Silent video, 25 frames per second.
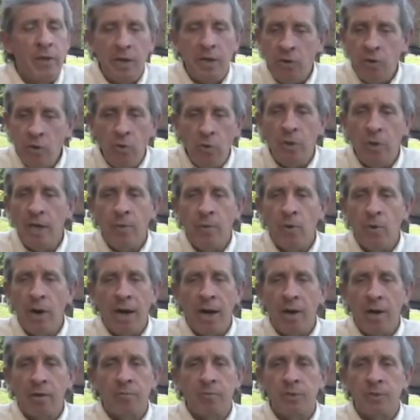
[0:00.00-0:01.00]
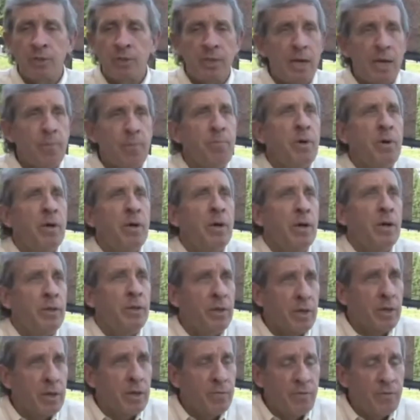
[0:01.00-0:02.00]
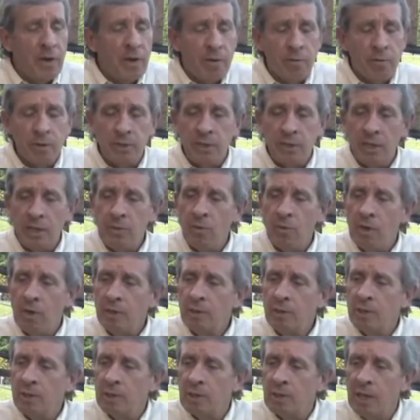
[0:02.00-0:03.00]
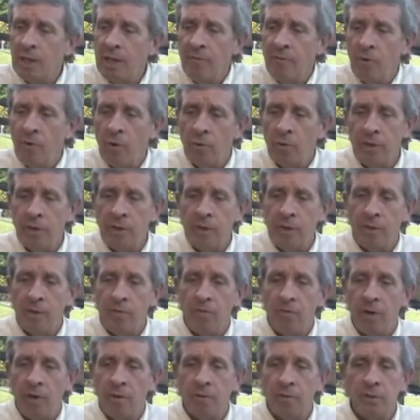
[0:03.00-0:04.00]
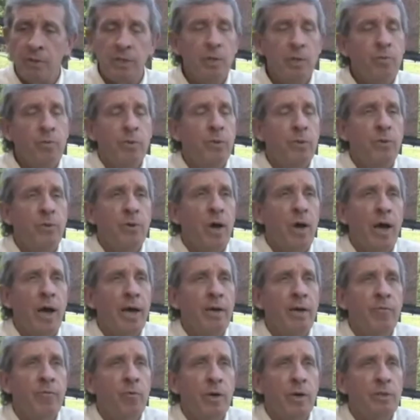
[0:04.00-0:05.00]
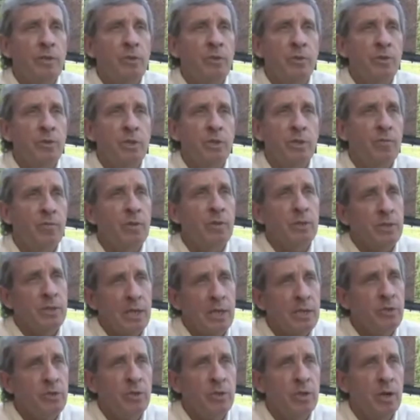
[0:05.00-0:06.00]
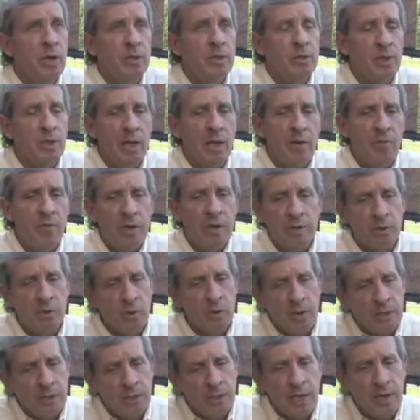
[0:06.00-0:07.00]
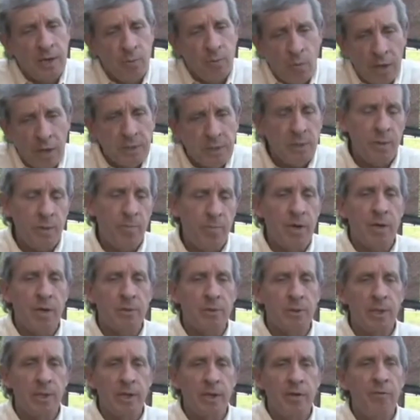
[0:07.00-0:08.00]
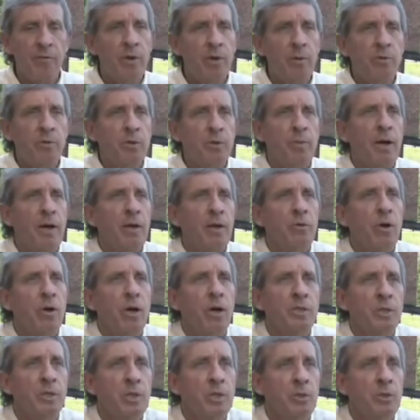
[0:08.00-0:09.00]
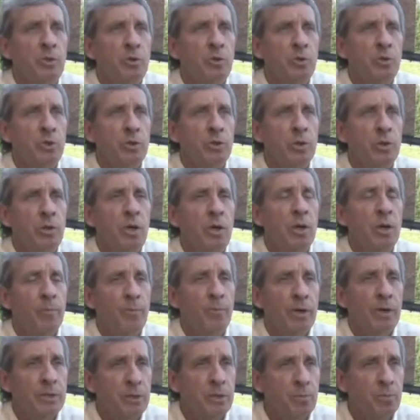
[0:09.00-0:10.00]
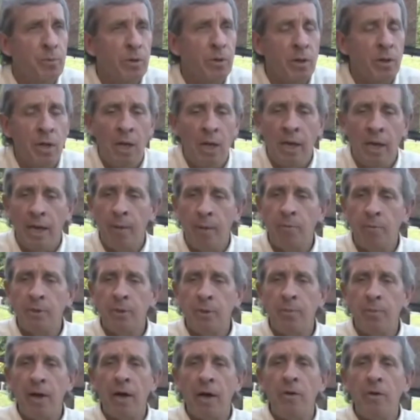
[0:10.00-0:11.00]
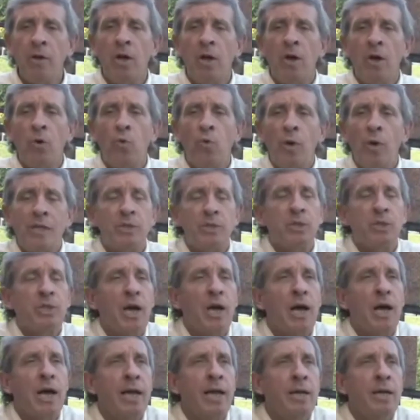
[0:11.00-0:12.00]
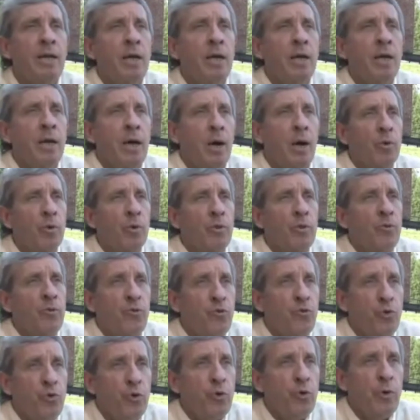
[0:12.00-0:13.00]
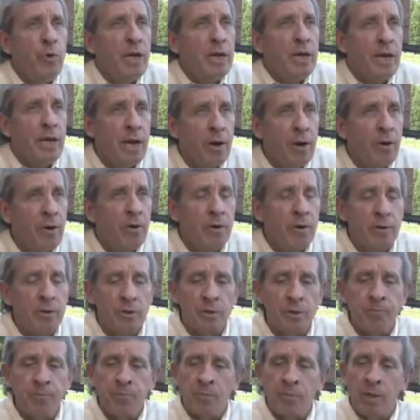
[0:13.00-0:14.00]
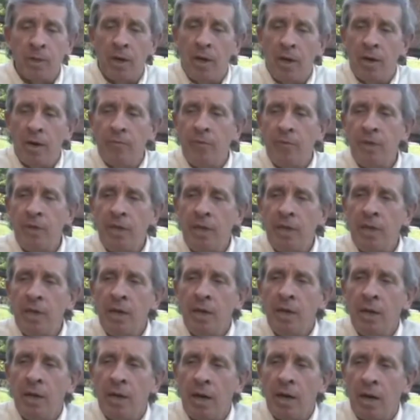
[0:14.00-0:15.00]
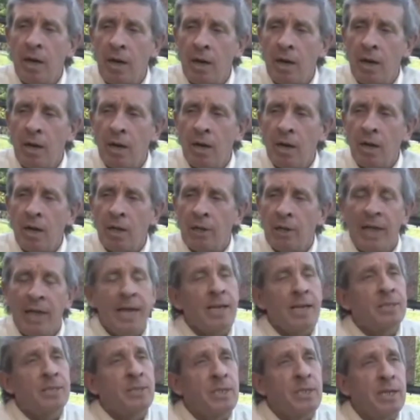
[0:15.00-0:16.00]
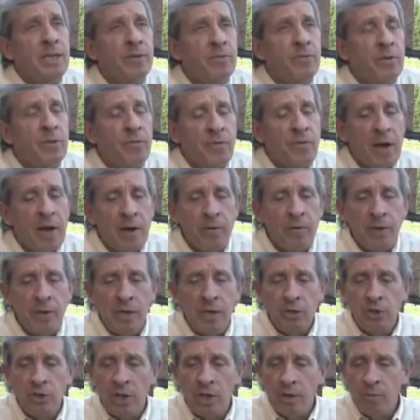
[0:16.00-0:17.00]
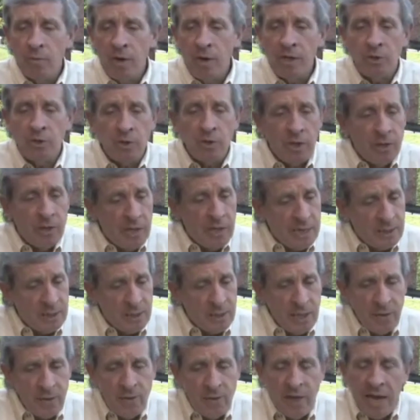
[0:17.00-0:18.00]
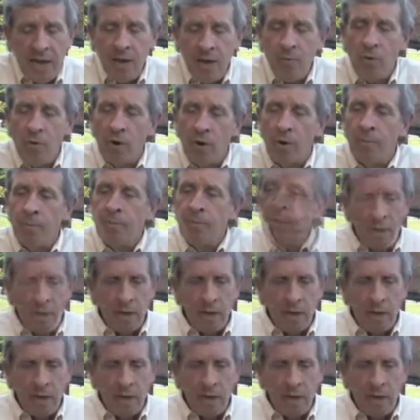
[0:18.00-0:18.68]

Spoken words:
They knew they were out of step. The Confederacy was the slaveholding Confederacy with the tide of Western civilization on slavery. And so they said it wasn't about slavery. It was about a constitutional principle. It was about which side were the true inheritors of the legacy of the founding generation, and they said they were.